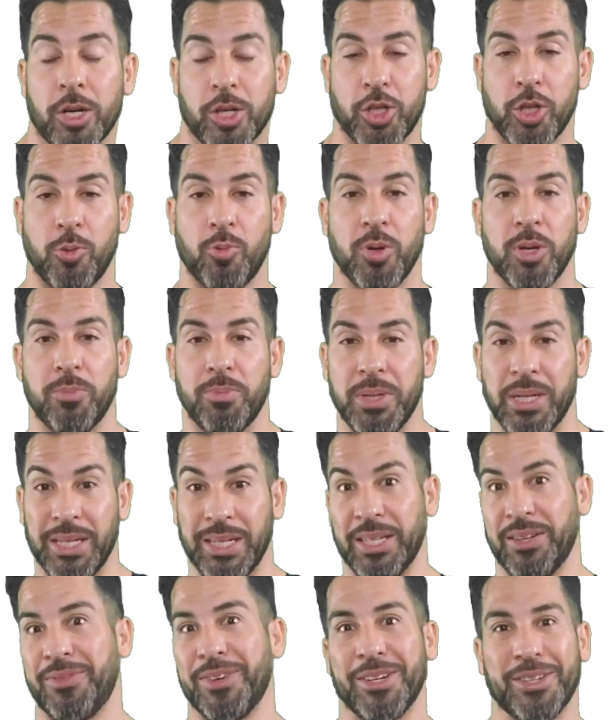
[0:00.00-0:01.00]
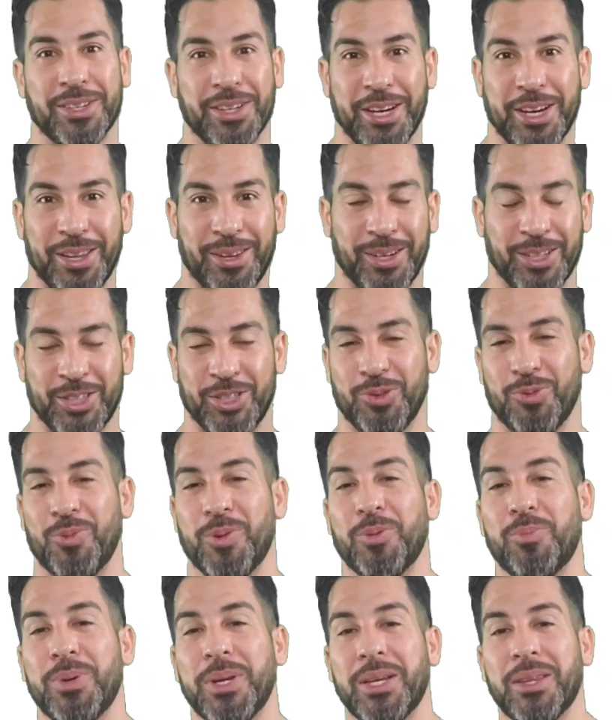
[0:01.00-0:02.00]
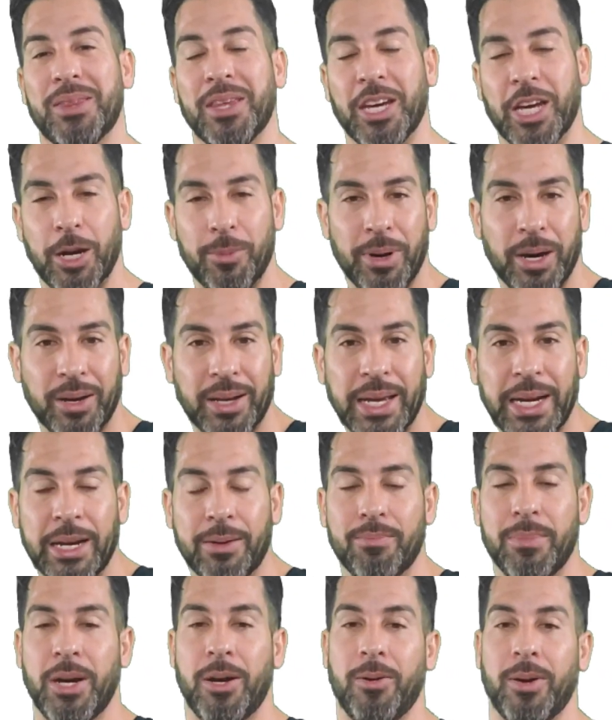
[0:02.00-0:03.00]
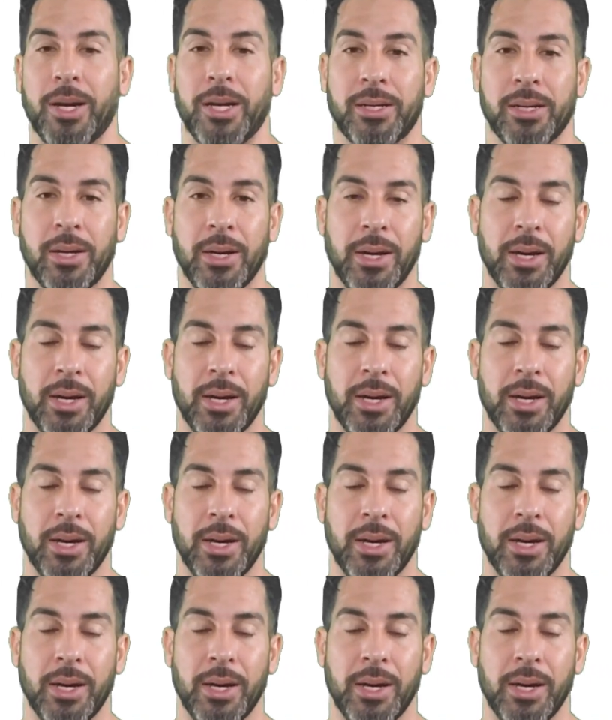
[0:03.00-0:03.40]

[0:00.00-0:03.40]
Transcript: Should we be living together? Should we be thinking about getting married?